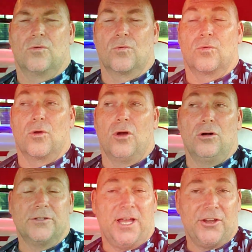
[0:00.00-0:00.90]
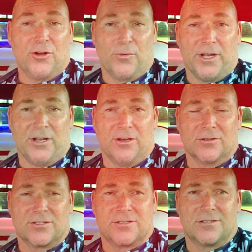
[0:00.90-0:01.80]
Roll down your
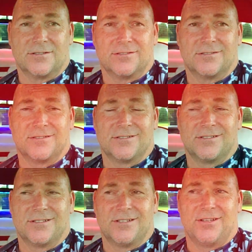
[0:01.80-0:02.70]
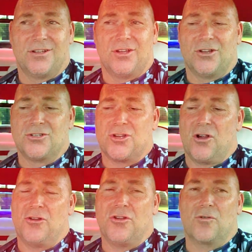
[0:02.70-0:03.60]
windows,
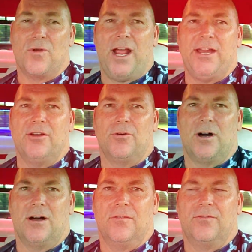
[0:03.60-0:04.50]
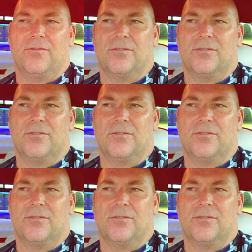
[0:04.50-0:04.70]
turn your radio off,